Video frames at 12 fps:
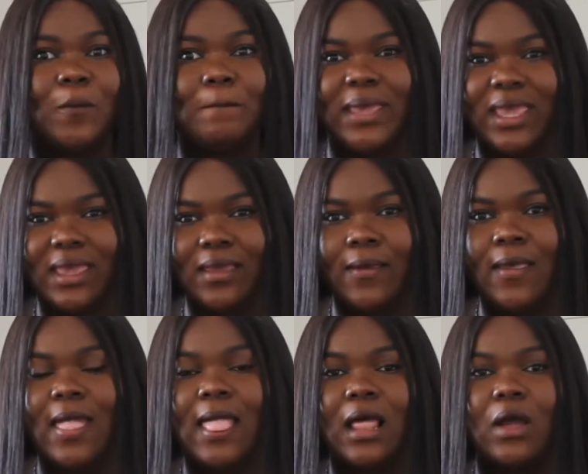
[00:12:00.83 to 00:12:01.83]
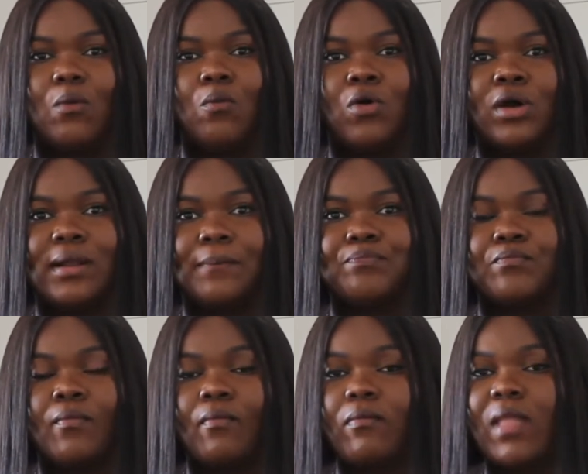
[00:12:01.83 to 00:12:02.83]
pay, what
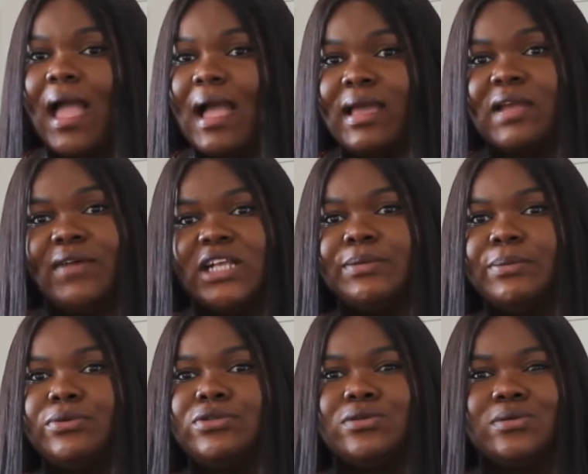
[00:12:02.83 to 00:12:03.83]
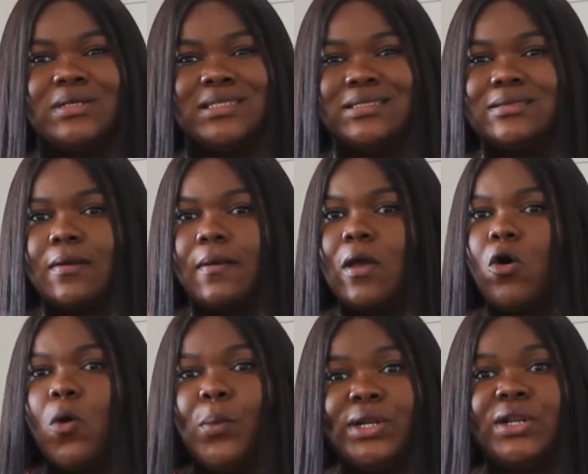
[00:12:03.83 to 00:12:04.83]
I advise people to do is
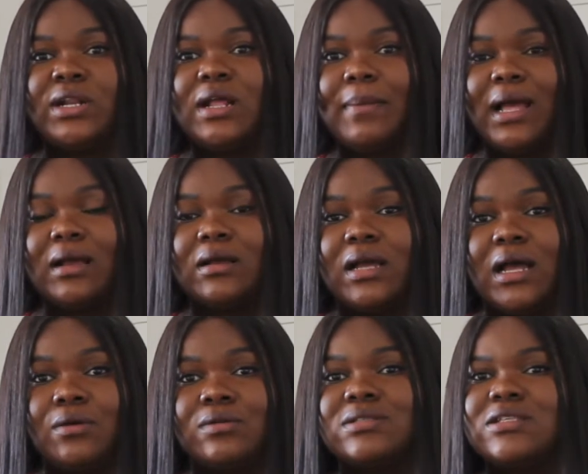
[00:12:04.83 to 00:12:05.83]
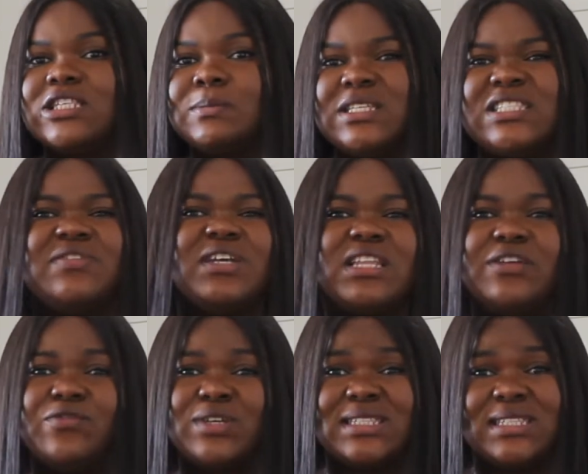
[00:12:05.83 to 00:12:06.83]
open another bank account specifically
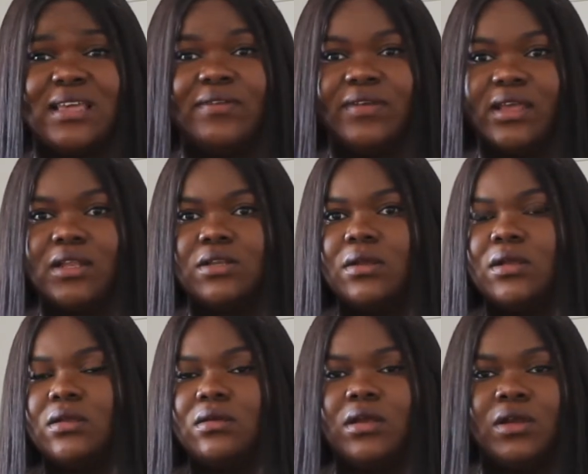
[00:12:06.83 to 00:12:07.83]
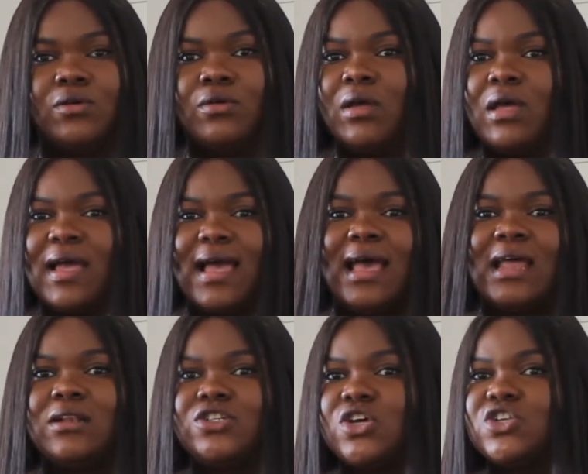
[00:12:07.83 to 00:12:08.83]
for saving,
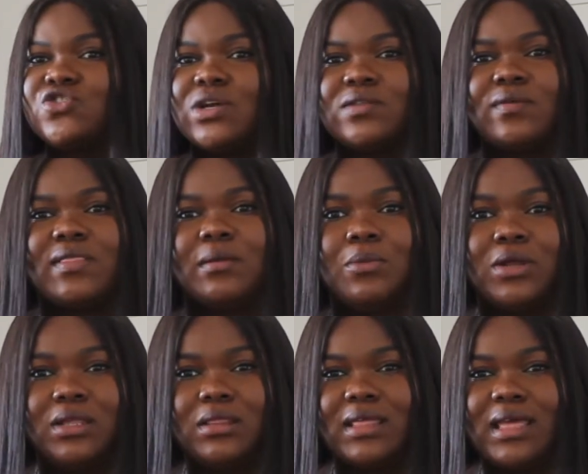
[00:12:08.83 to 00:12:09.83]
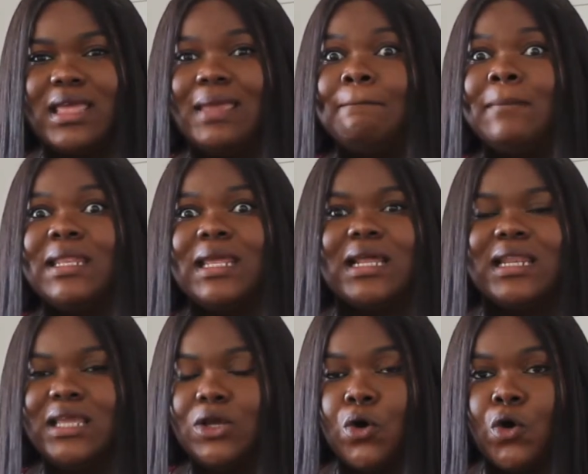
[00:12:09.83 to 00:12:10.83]
and just transfer the money there. Immediately
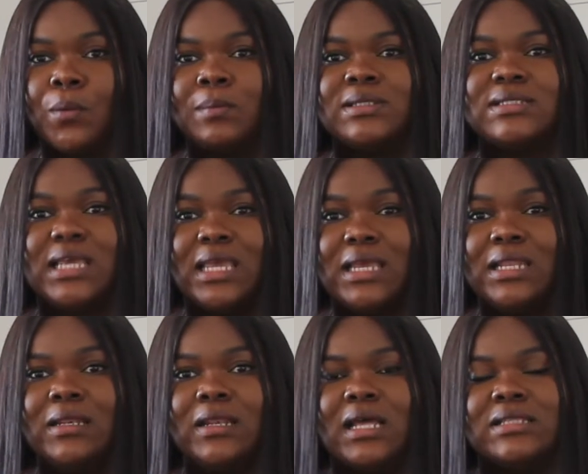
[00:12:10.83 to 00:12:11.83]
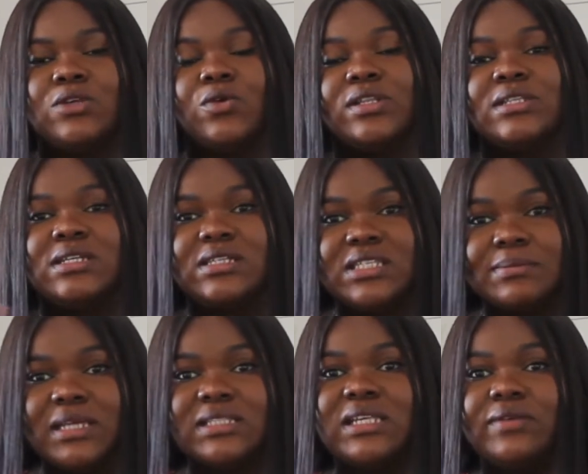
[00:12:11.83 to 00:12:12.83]
it comes in and say, okay, this is my
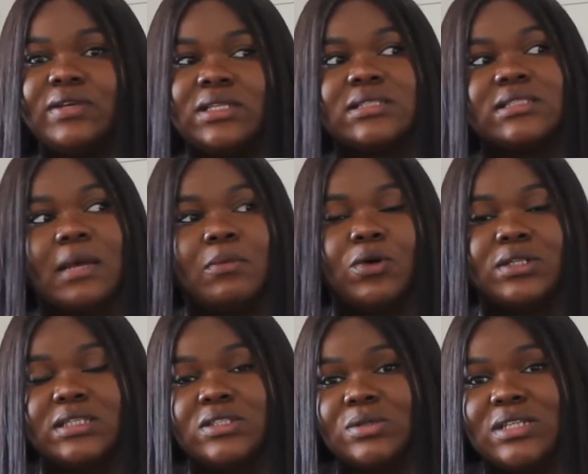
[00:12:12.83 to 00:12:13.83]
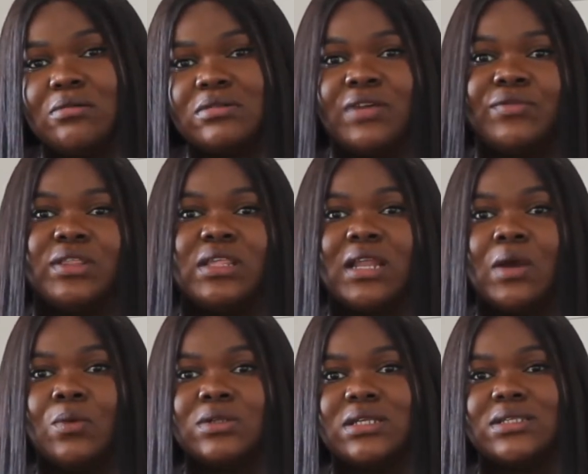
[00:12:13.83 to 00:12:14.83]
savings. I'm going to sort out everything I
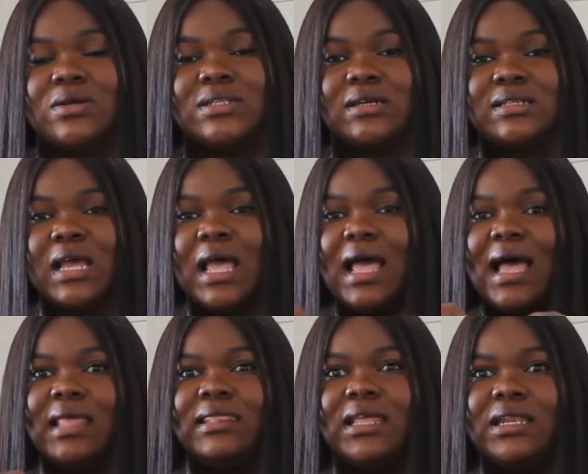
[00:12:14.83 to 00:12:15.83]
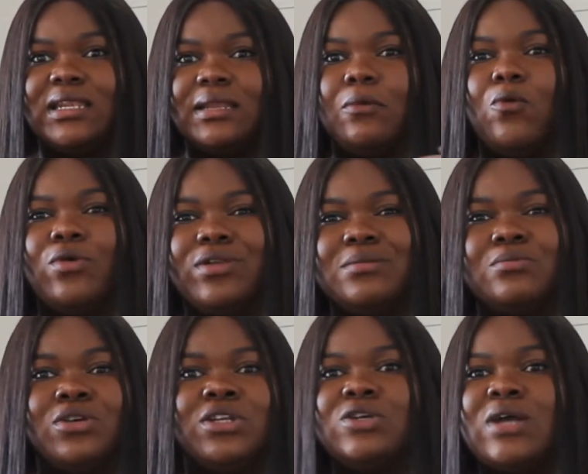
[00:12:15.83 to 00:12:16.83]
want to sort out. And then the only
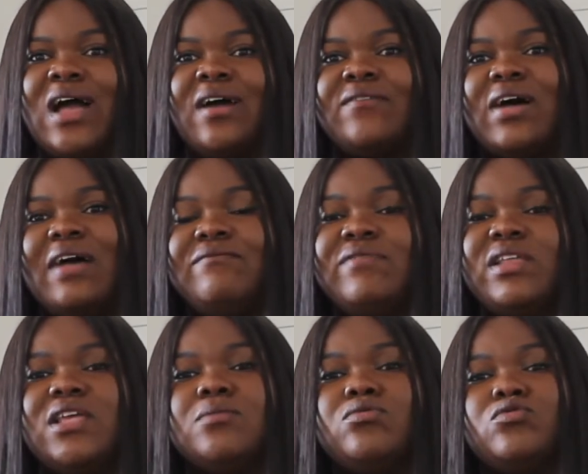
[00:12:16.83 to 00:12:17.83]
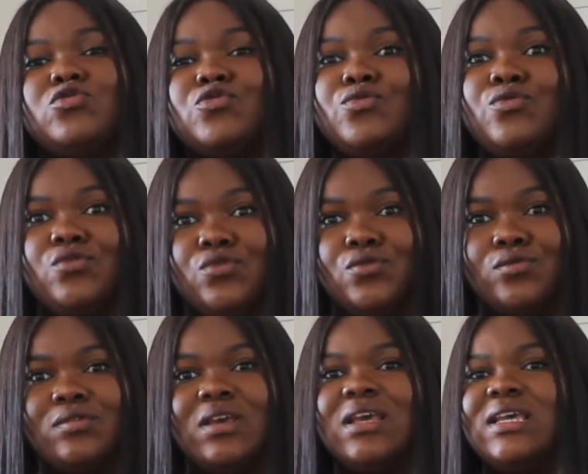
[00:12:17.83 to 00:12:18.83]
money you have available to
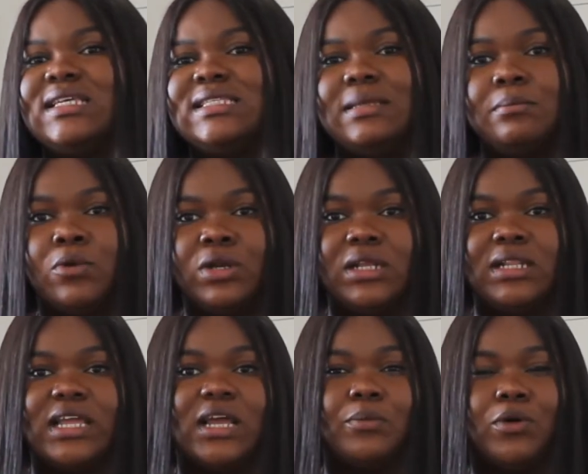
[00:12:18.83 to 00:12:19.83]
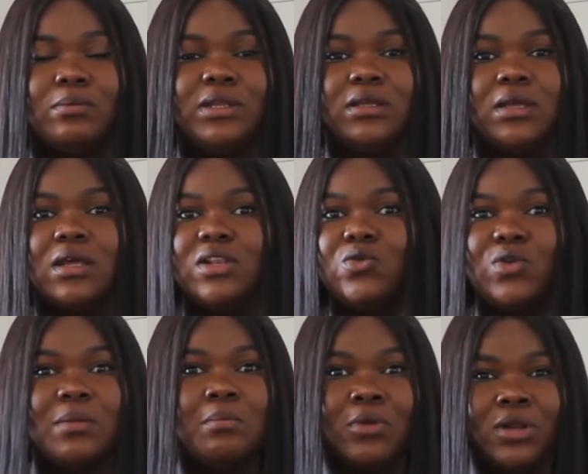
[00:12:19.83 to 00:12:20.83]
you is the money that the only
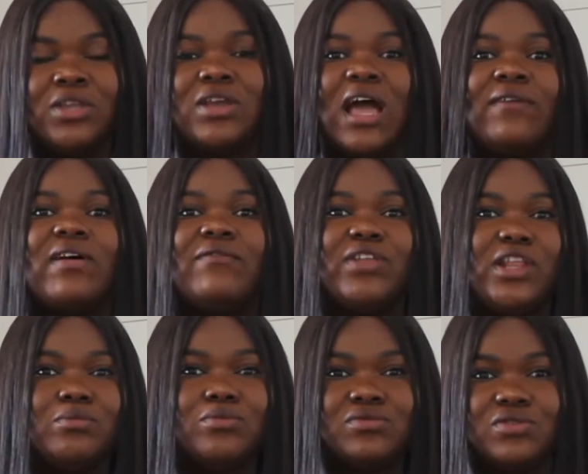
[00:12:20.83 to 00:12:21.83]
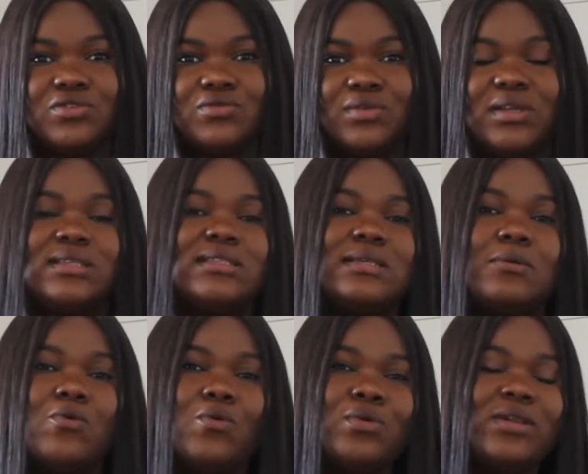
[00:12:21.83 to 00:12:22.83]
money you have available to you
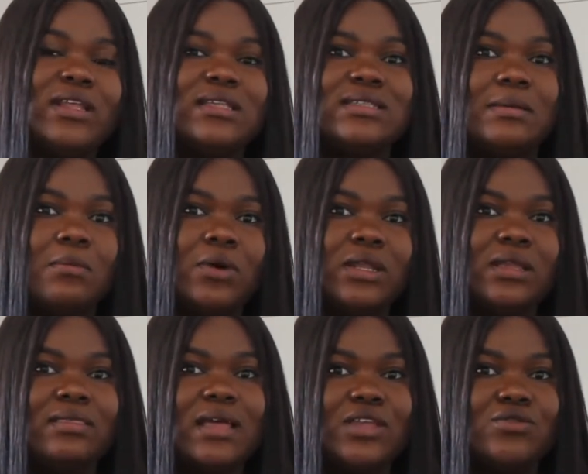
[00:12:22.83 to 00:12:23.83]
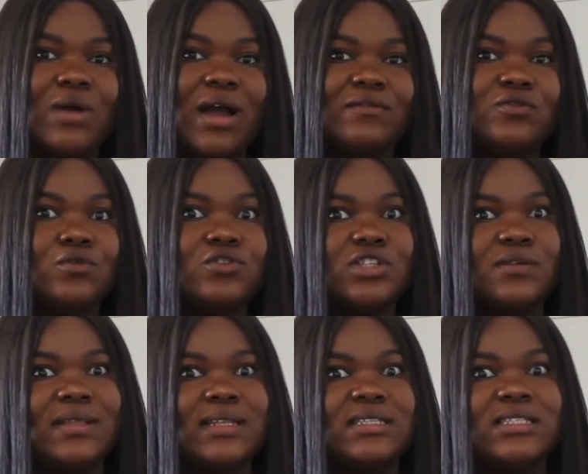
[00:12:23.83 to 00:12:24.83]
is the money that you have told yourself
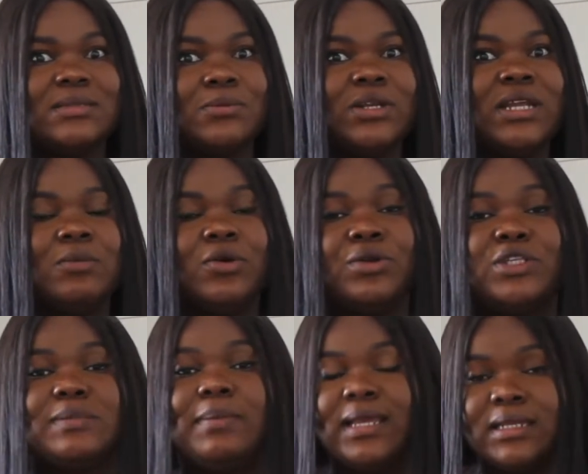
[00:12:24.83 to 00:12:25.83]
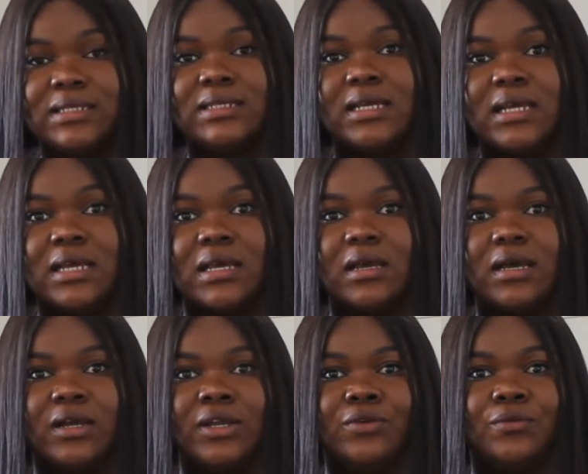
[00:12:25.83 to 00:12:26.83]
that this is the money I'm going to spend.
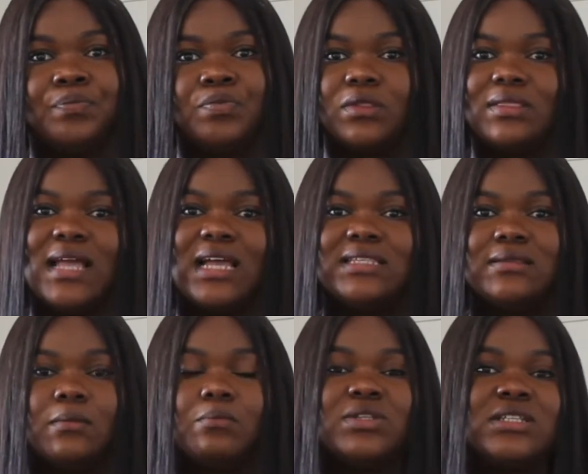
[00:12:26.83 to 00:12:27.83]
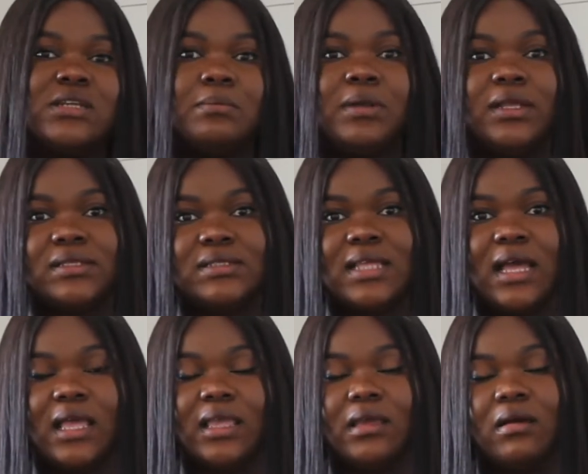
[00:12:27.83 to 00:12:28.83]
That putting in place that,